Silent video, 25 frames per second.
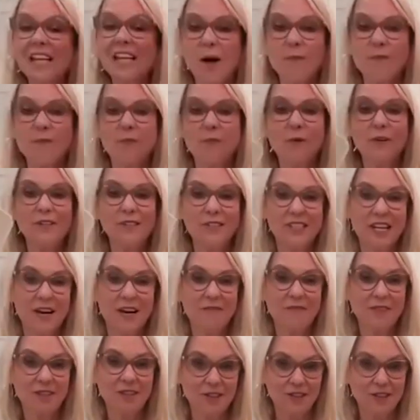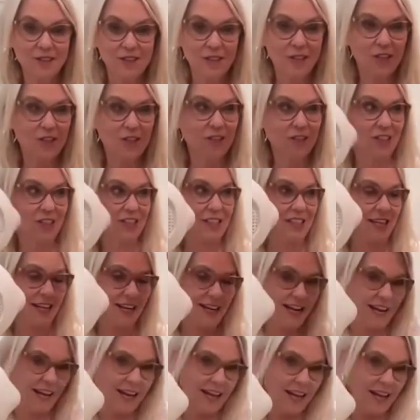Tupperware you take with you to church on
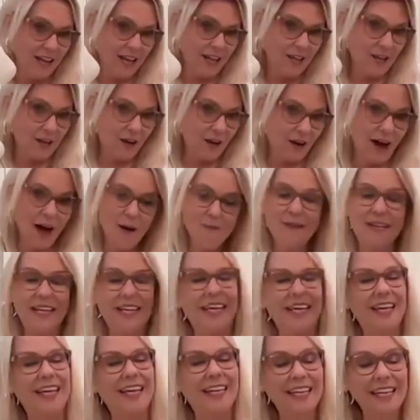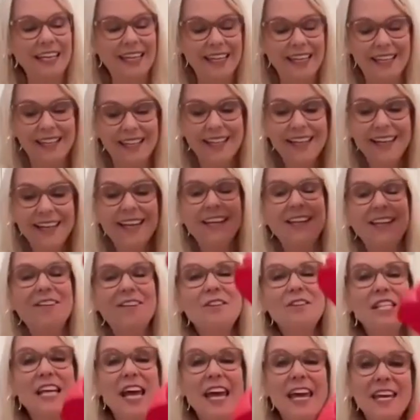Sunday. No, I'm kidding. You
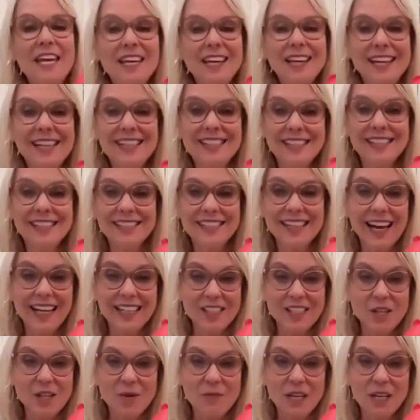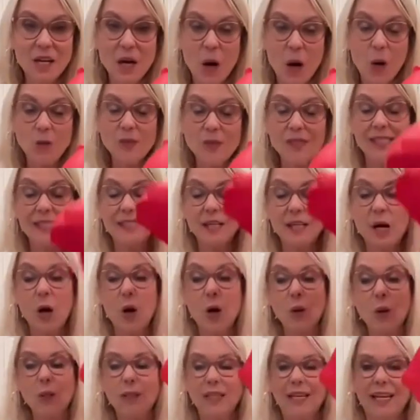take it because it's got so many holes. It's
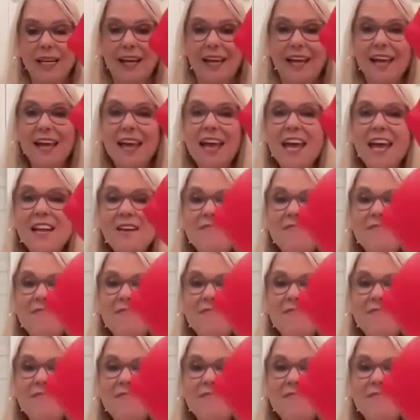holy. In